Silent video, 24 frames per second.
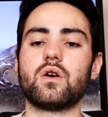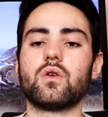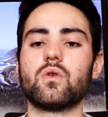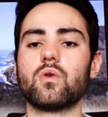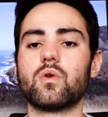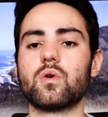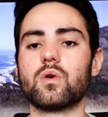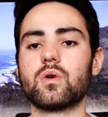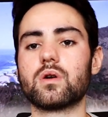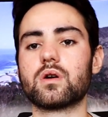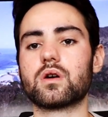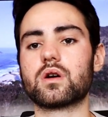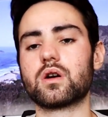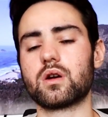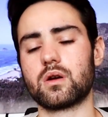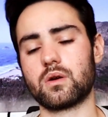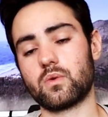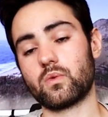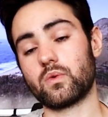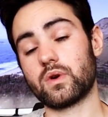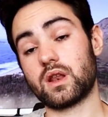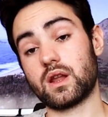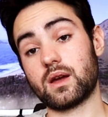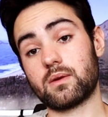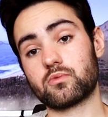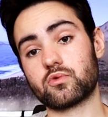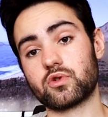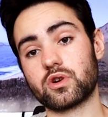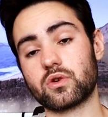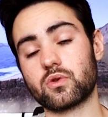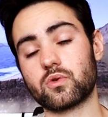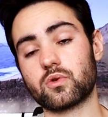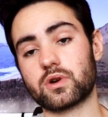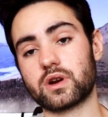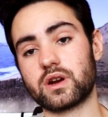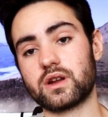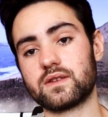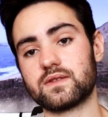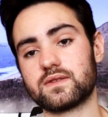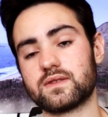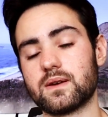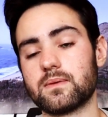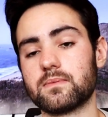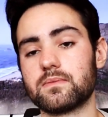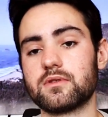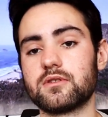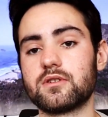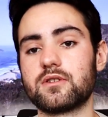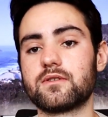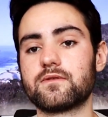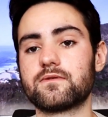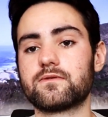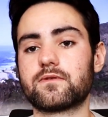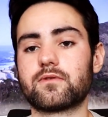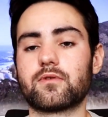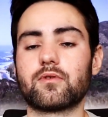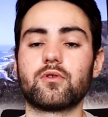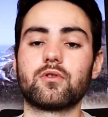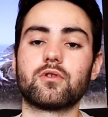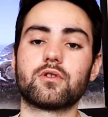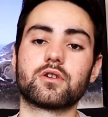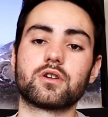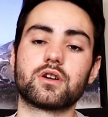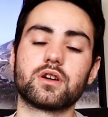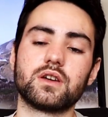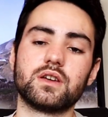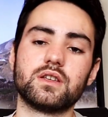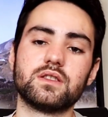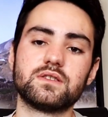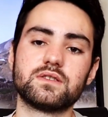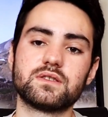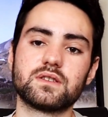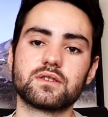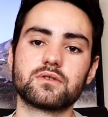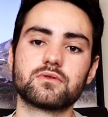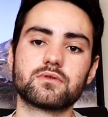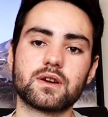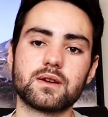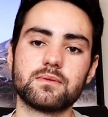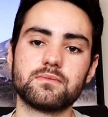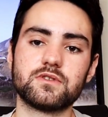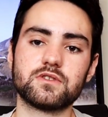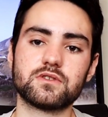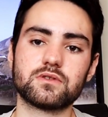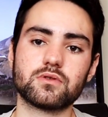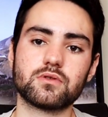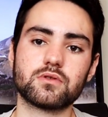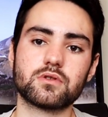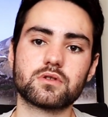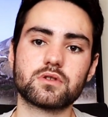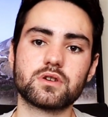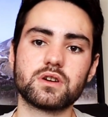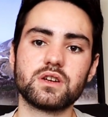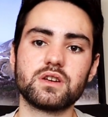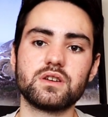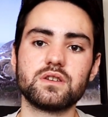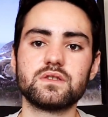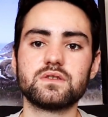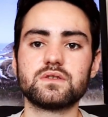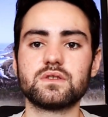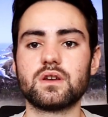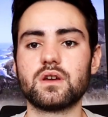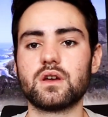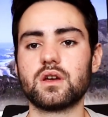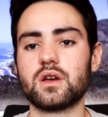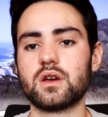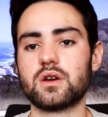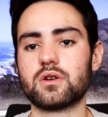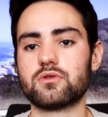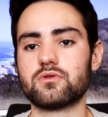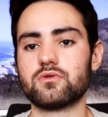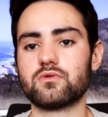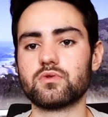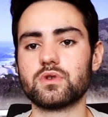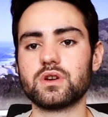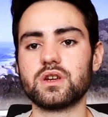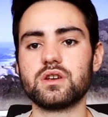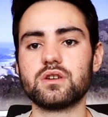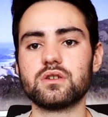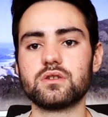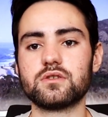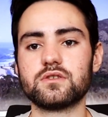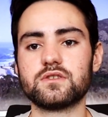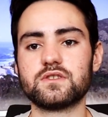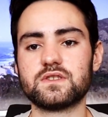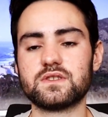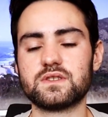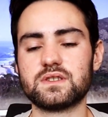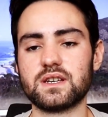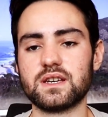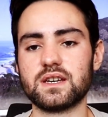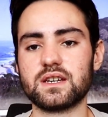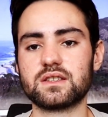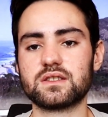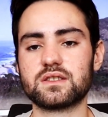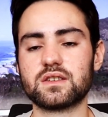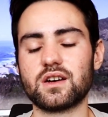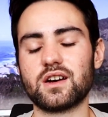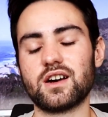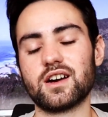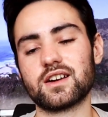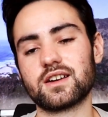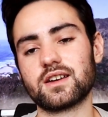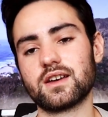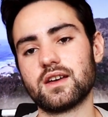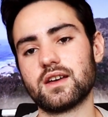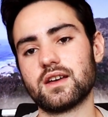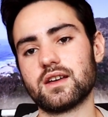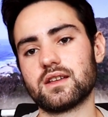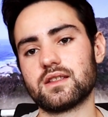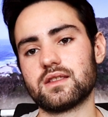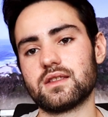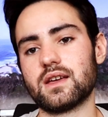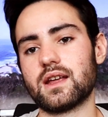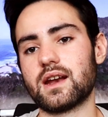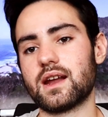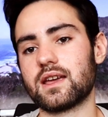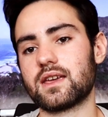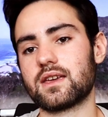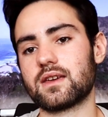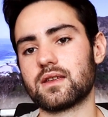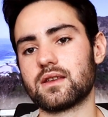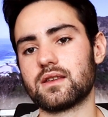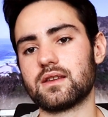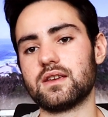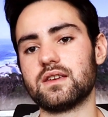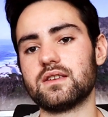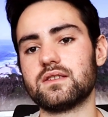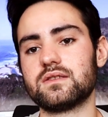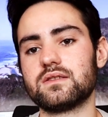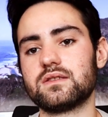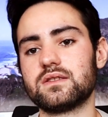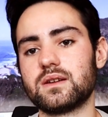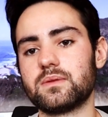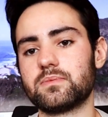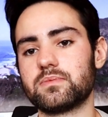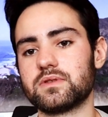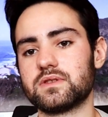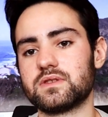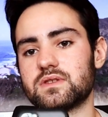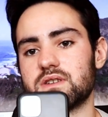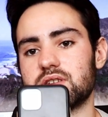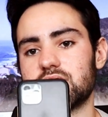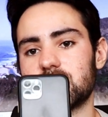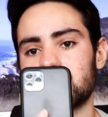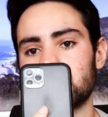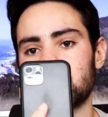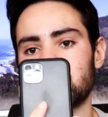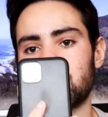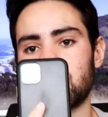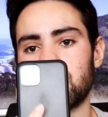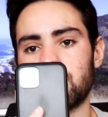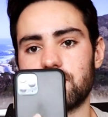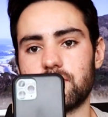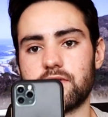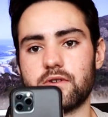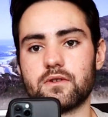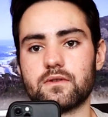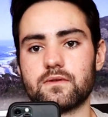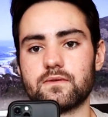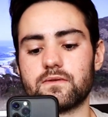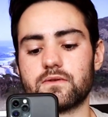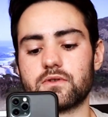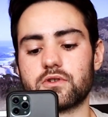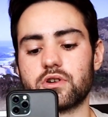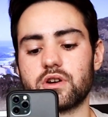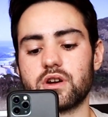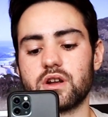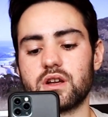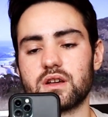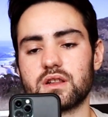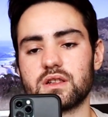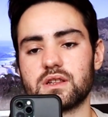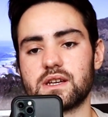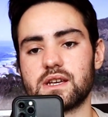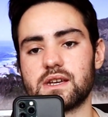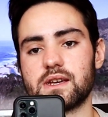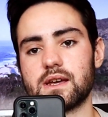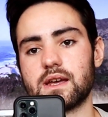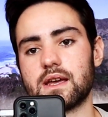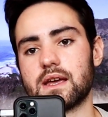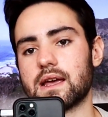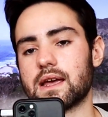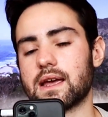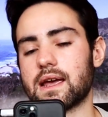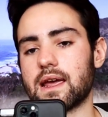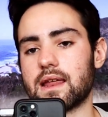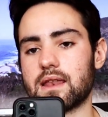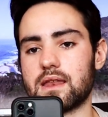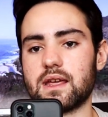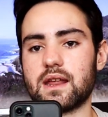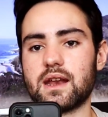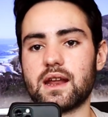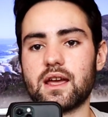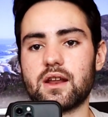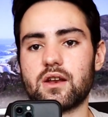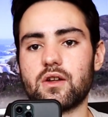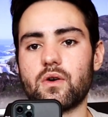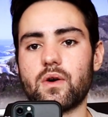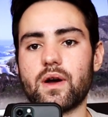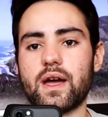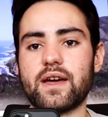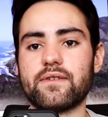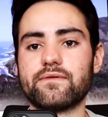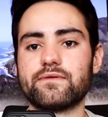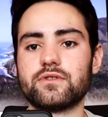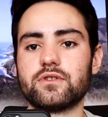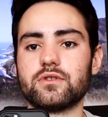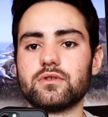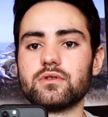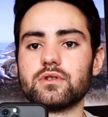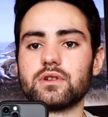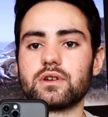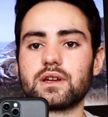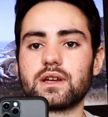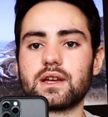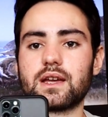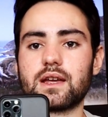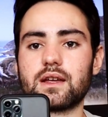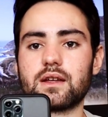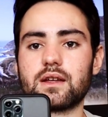or when I'm recording something for Instagram stories, Reels, TikTok, that I can easily position my phone vertically, and then I don't have to